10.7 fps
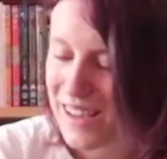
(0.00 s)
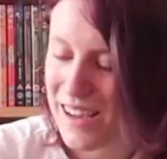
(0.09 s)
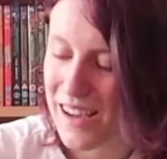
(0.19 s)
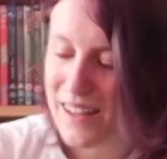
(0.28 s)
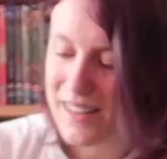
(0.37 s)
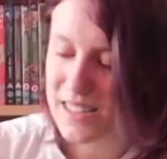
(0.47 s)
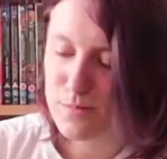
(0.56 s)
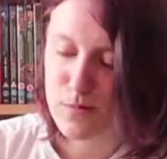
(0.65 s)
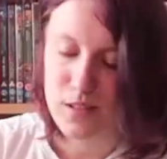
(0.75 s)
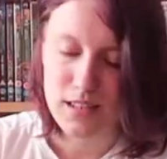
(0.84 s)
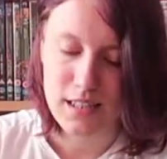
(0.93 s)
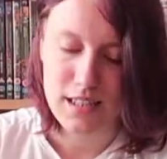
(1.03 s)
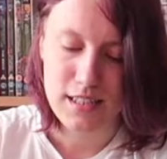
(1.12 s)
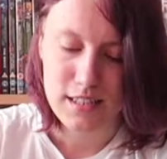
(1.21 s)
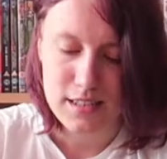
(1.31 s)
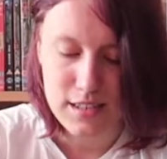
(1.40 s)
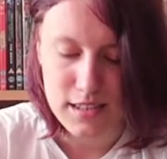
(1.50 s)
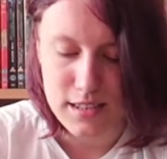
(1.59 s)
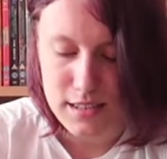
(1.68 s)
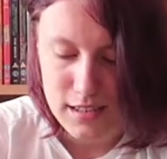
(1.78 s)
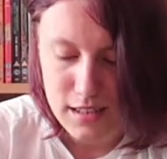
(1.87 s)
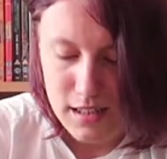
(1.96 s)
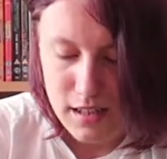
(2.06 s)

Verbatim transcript: Uh, next one is